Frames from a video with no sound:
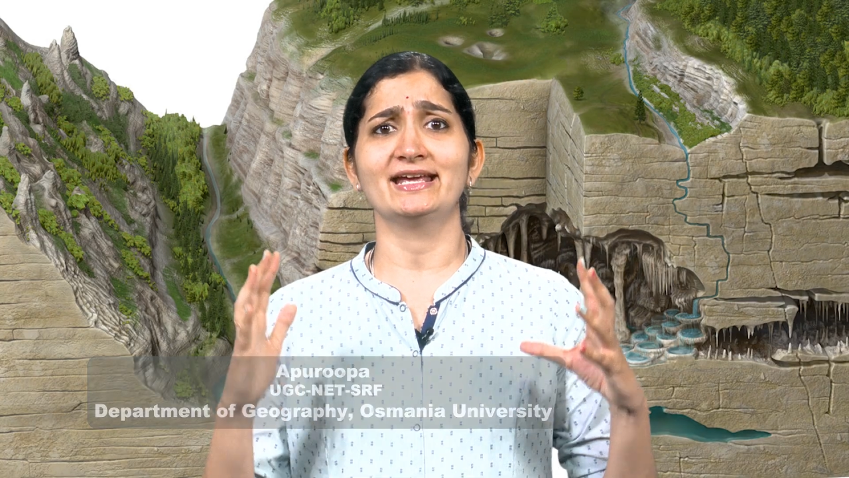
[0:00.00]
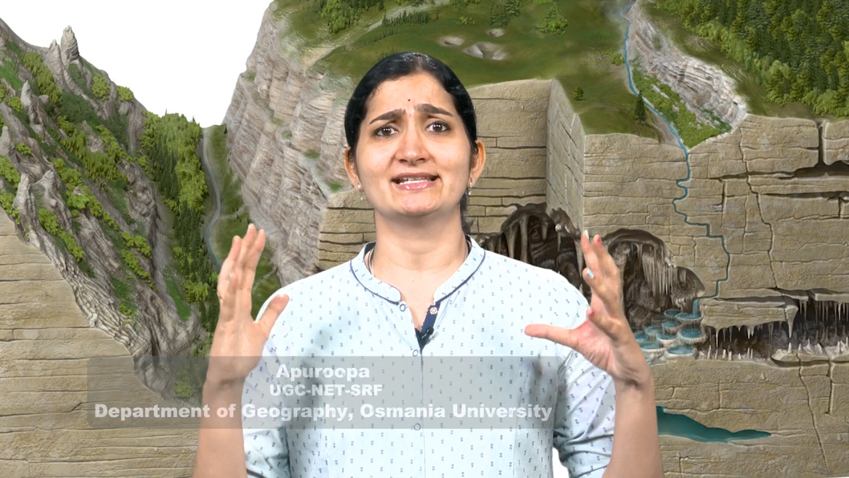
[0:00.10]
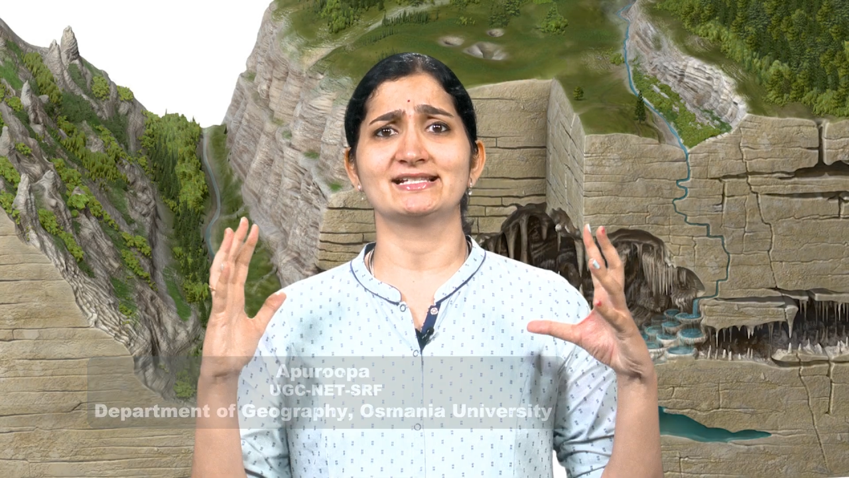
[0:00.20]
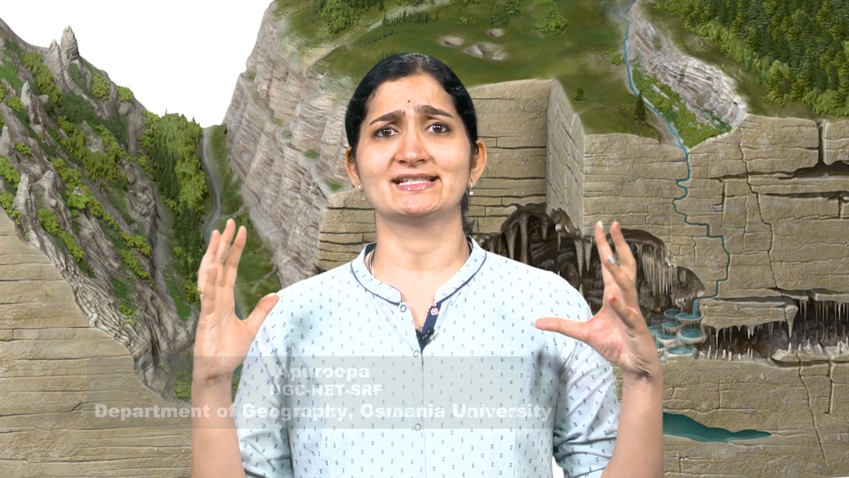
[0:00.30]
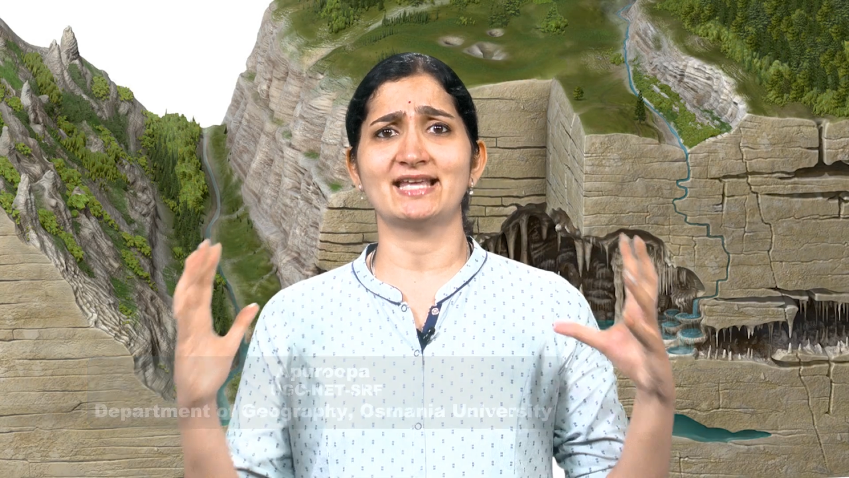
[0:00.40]

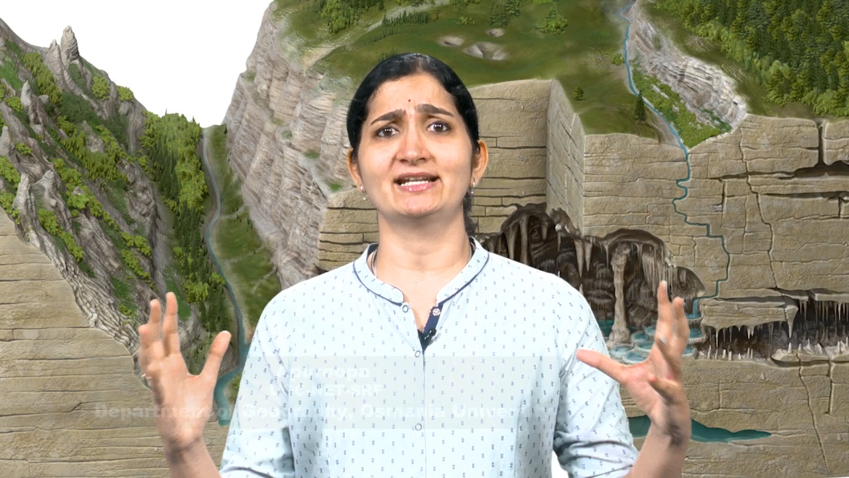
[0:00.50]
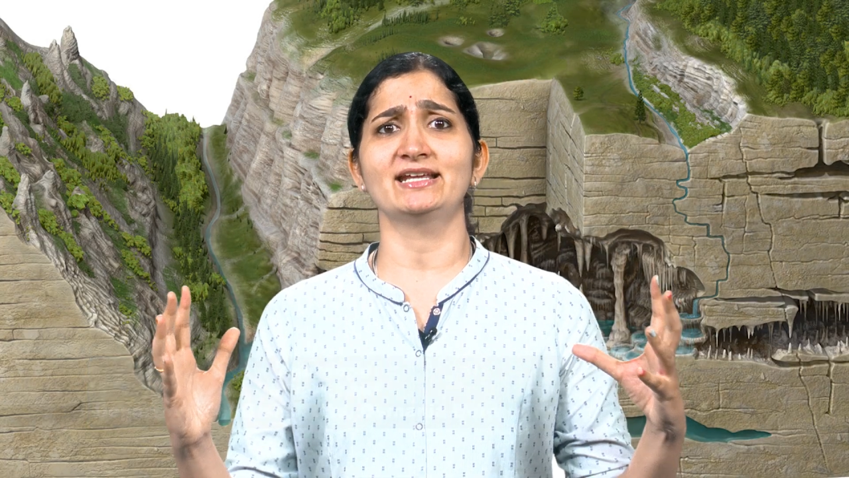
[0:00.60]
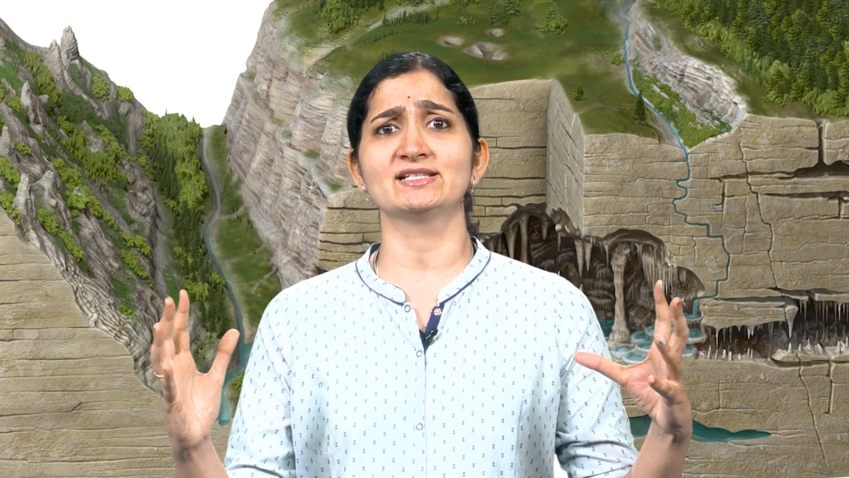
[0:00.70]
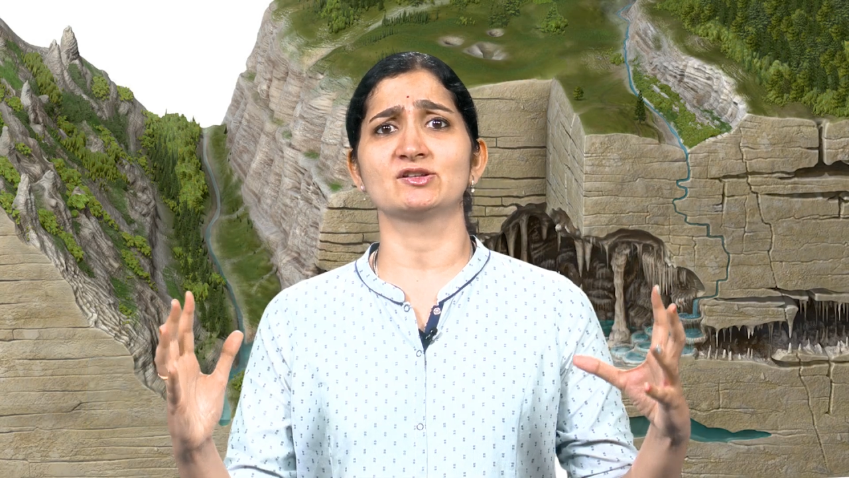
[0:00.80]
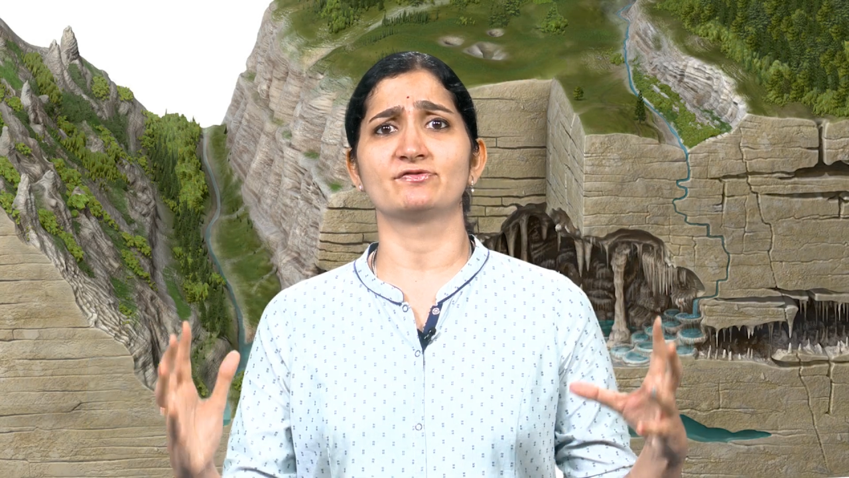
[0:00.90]

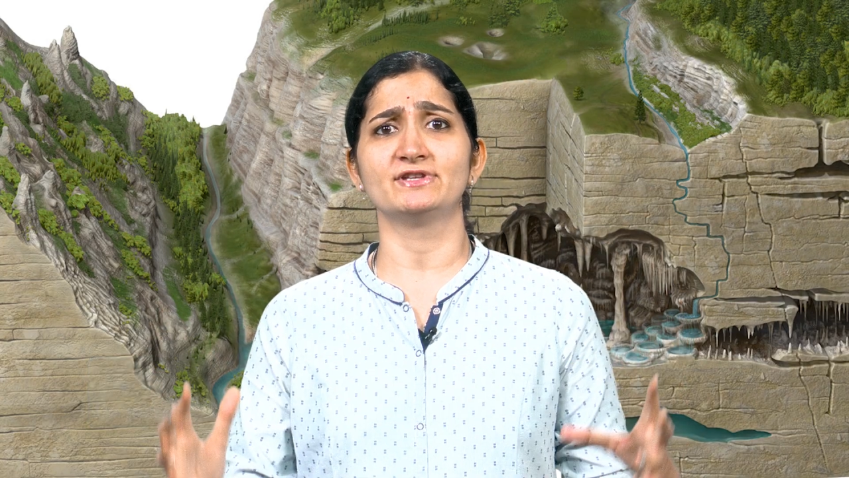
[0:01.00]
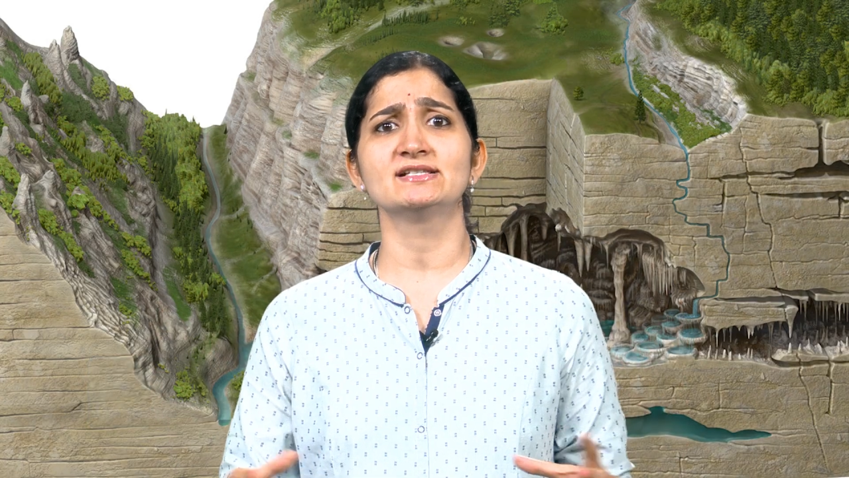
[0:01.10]
aesthetics of the